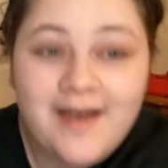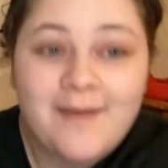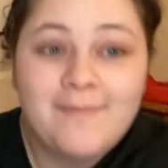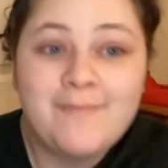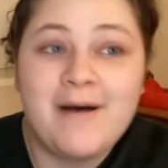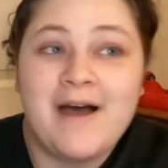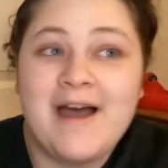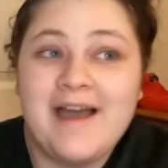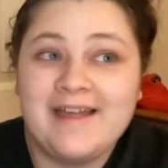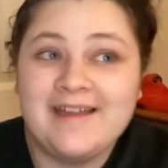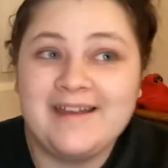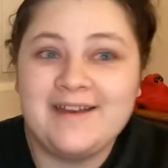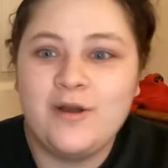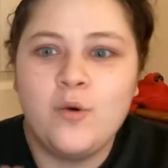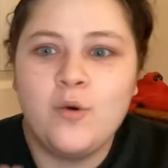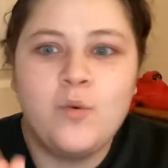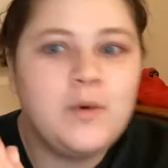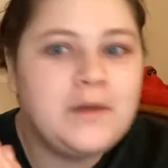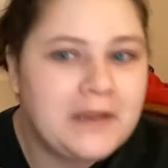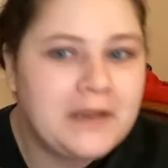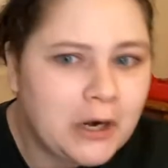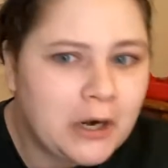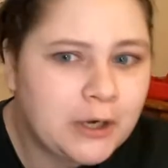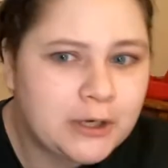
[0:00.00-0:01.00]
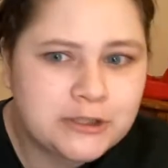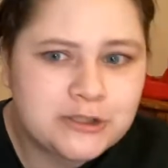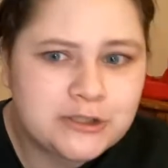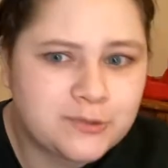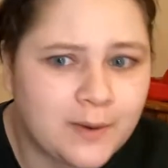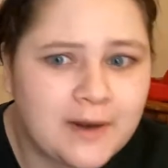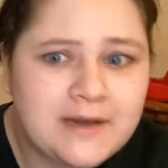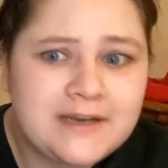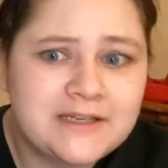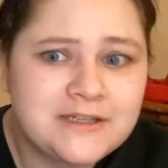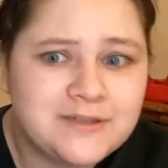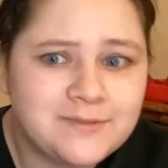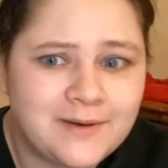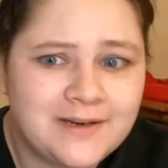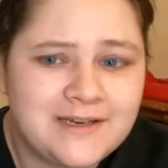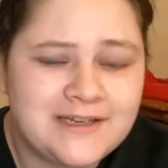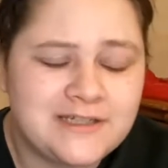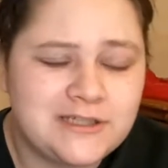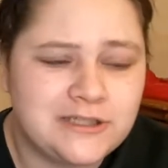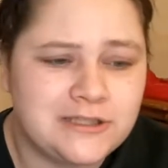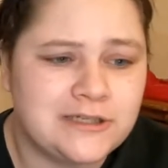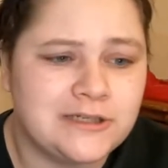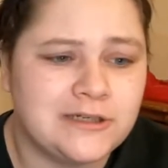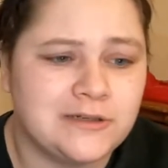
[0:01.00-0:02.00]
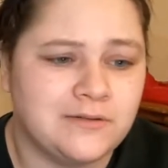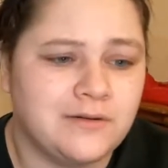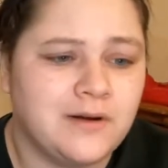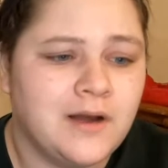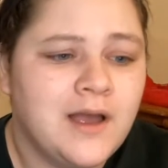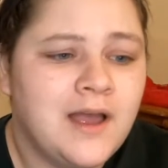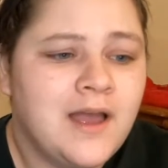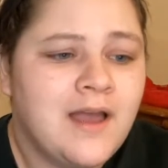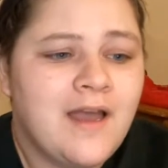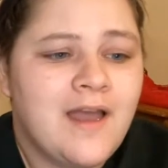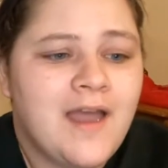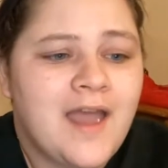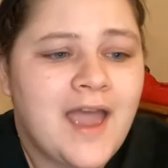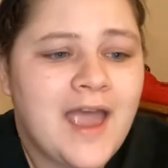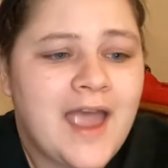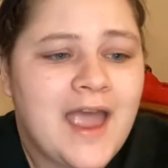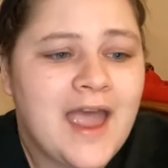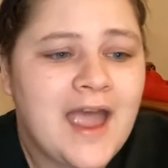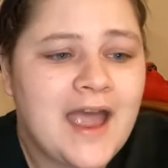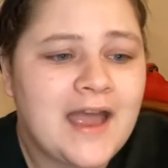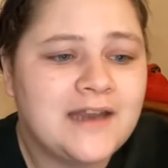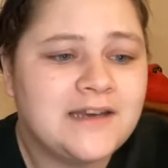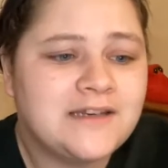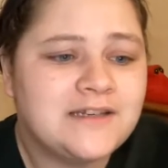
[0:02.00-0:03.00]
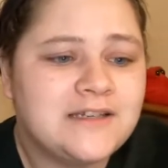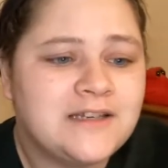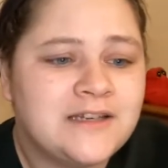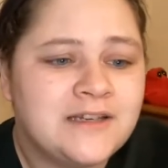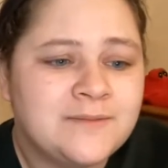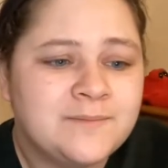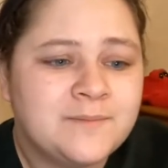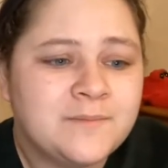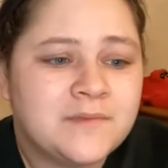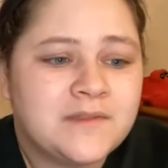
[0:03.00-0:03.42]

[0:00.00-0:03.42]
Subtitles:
but we are in 2022, and